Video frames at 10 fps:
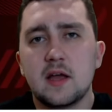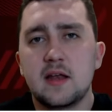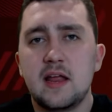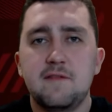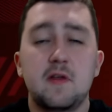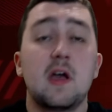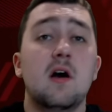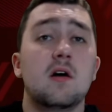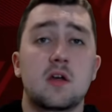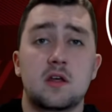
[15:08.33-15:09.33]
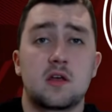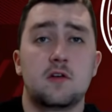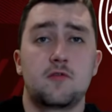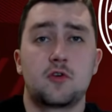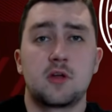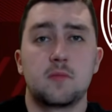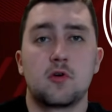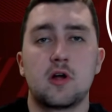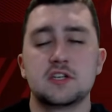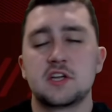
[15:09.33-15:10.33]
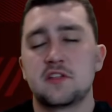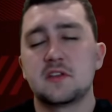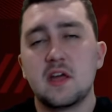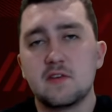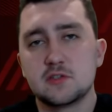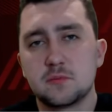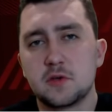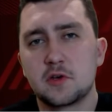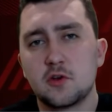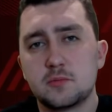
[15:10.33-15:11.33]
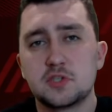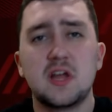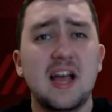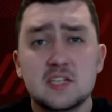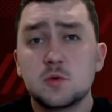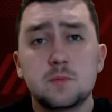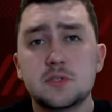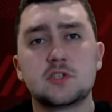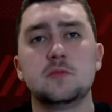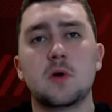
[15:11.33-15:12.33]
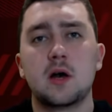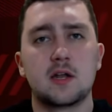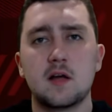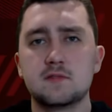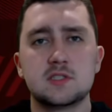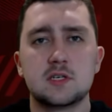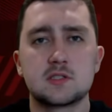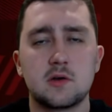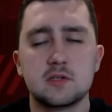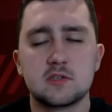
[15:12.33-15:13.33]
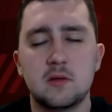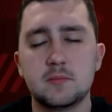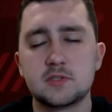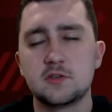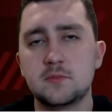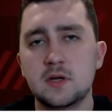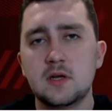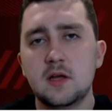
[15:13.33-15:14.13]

And if he aren't going to go for a Guimaraes, I think Neves would be a good option, as would Basuma. I'd love to see us go and sign Basuma.